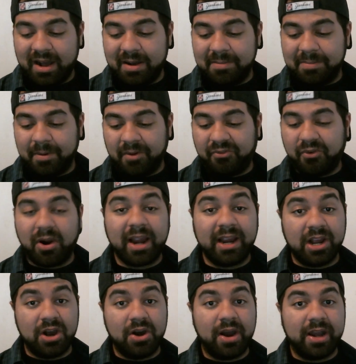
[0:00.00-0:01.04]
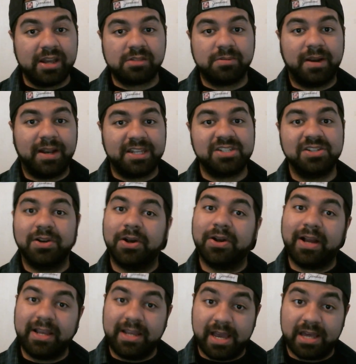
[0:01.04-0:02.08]
Before I go, I just want to let you know
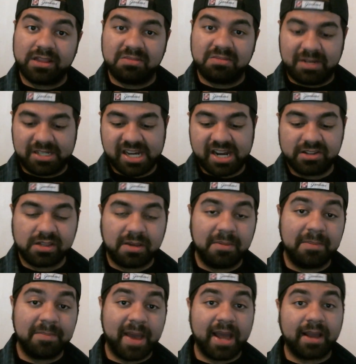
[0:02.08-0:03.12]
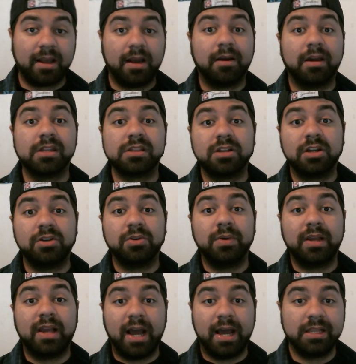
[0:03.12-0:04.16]
that yes, my channel's coming back. I'm going to start doing
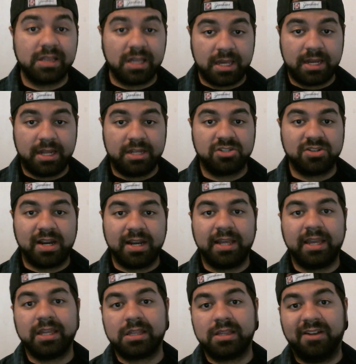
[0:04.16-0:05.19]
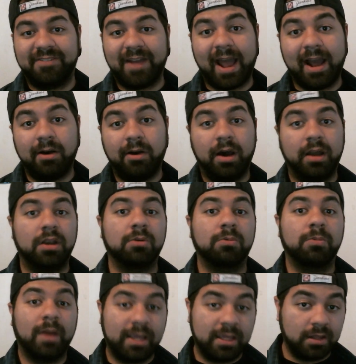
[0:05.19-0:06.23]
content and trying to get stuff out on the
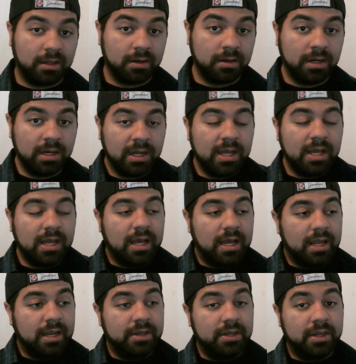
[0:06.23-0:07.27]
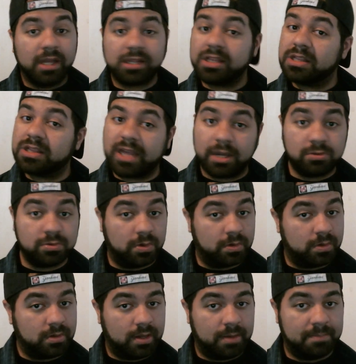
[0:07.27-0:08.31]
regular. Nothing scheduled.
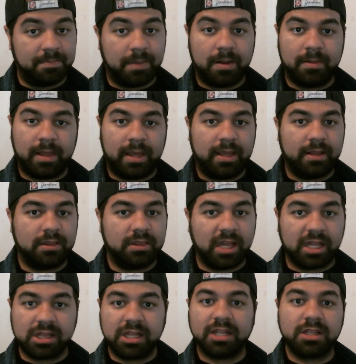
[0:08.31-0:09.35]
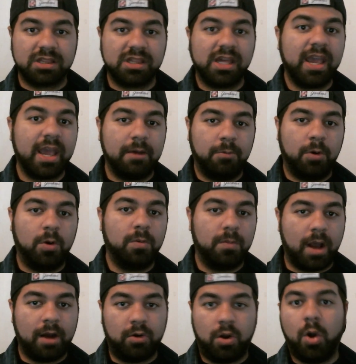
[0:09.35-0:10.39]
I'm not, like, that's not to say
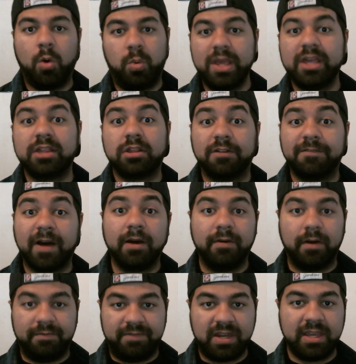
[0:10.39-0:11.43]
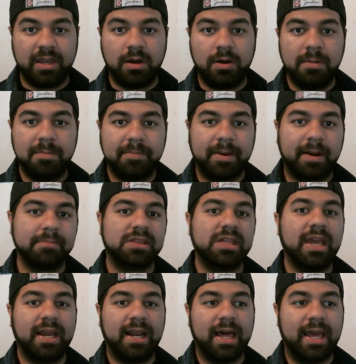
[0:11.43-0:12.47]
I'll go weeks without a video, but I'm
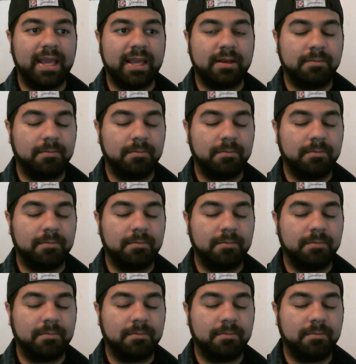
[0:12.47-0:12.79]
saying like